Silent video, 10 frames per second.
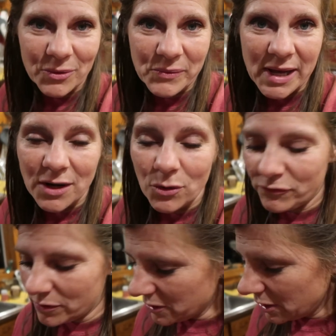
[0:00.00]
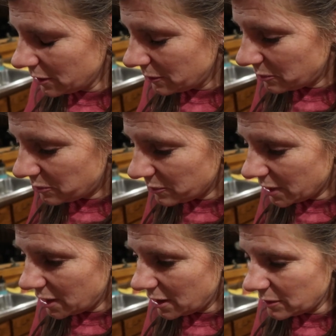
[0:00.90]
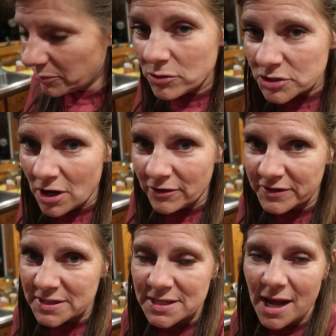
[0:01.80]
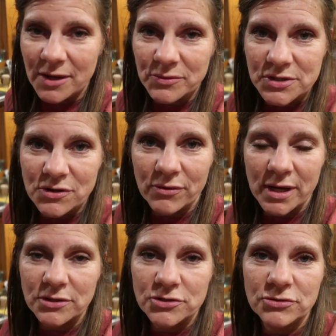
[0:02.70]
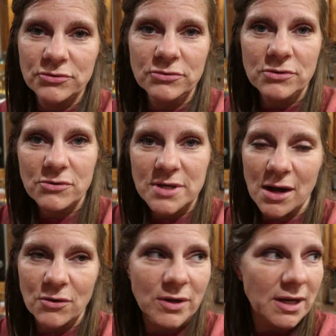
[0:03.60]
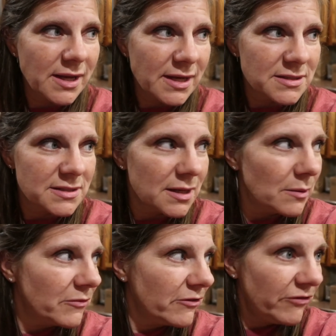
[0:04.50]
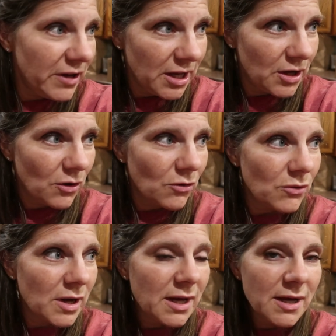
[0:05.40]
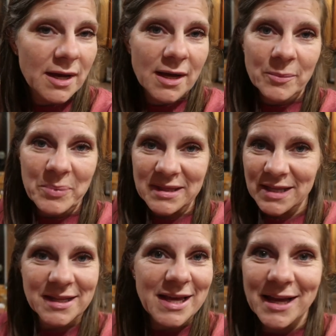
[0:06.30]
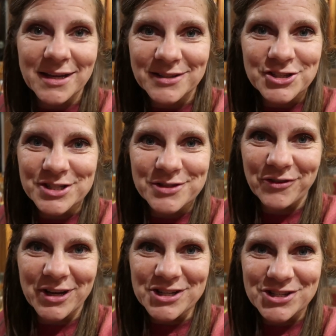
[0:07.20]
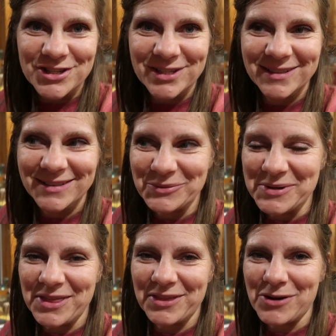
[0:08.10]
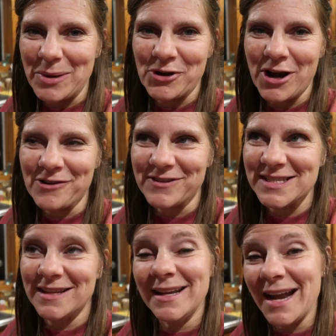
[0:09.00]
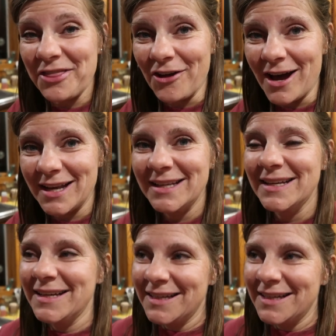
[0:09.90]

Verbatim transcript: When we got home from the post office, I was going to go down and get some video, but then they had just finished with the cranberry harvest, and then I thought